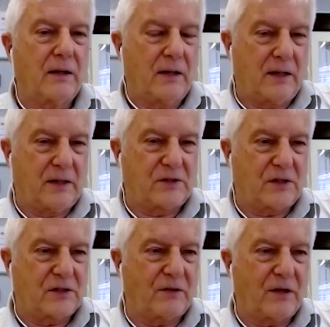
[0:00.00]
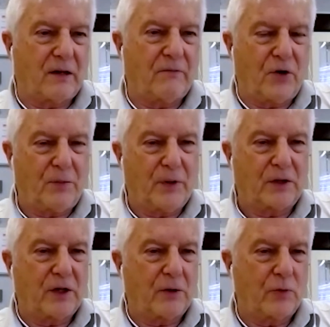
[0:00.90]
it's a very big
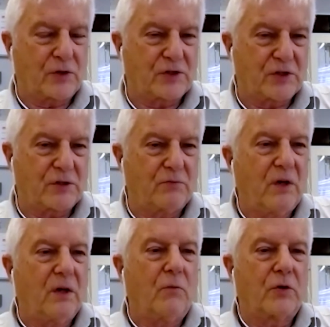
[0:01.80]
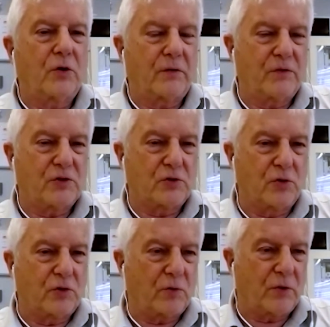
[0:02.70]
network system. We could have
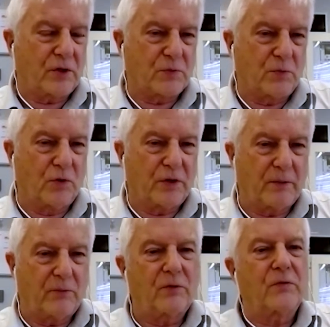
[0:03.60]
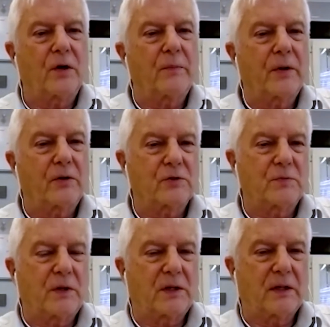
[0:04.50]
installed it with a smaller number of fire panels,
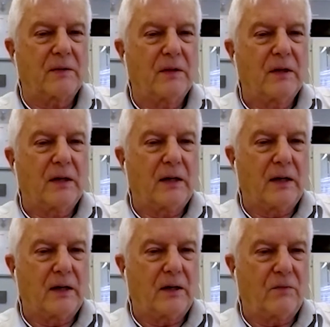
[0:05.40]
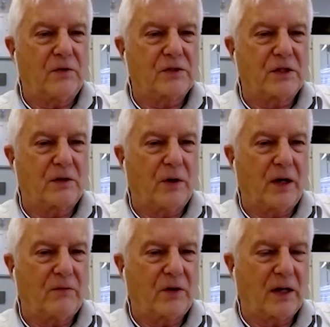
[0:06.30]
but obviously by
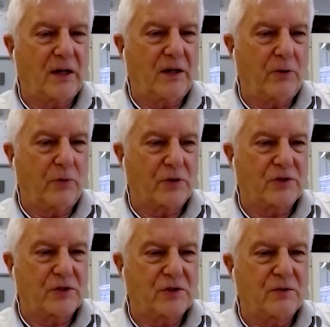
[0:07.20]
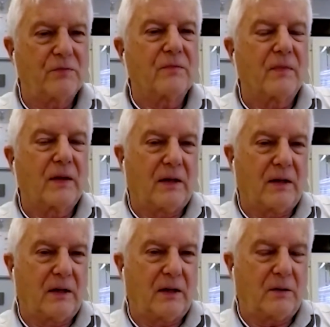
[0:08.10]
having a network system,
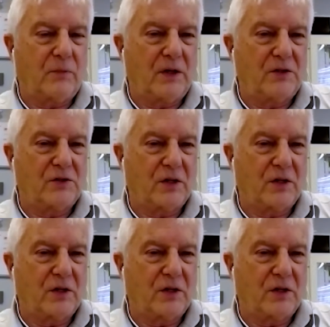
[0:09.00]
it means